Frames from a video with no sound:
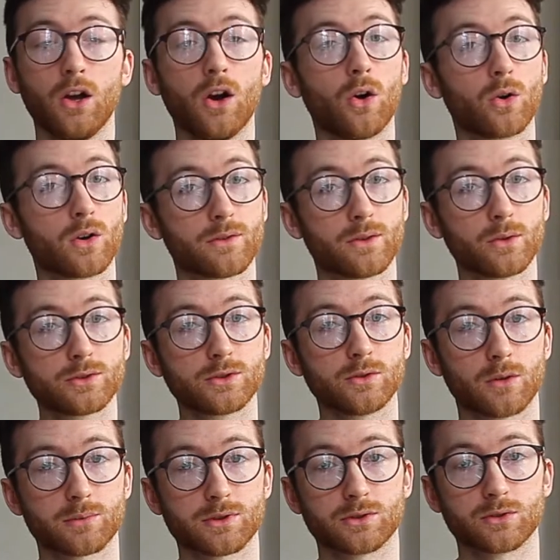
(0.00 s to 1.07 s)
or if those two
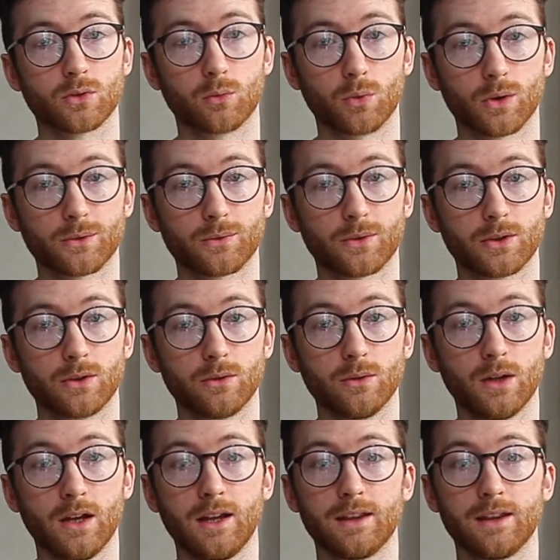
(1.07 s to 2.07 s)
options don't work for you,